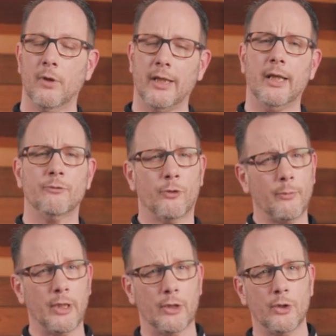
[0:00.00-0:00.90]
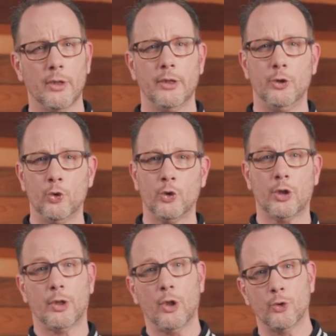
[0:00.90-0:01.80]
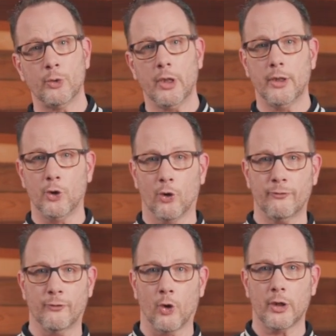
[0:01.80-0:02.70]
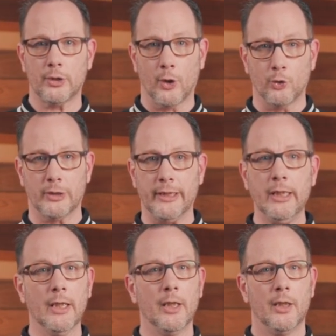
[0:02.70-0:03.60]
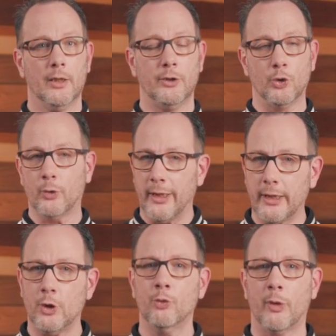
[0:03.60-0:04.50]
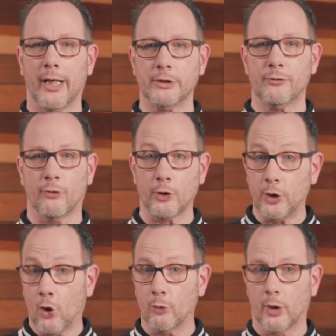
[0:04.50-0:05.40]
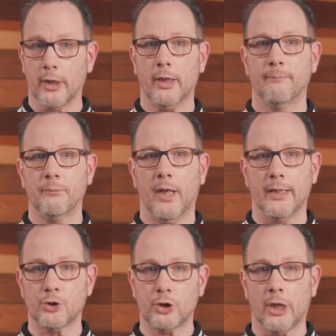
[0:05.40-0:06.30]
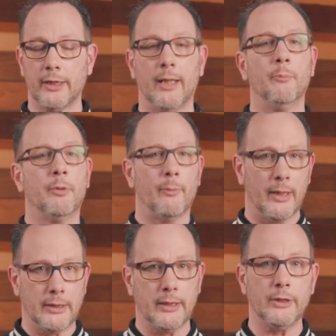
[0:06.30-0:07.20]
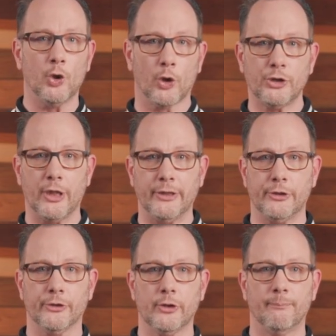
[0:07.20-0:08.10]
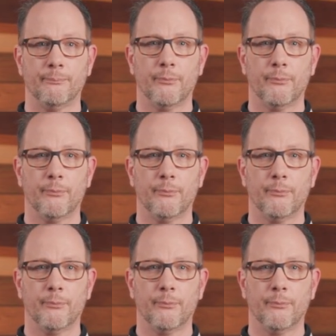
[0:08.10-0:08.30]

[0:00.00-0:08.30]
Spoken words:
And then from there, you clone your fork locally, you create a new branch for your work, and start implementing your changes.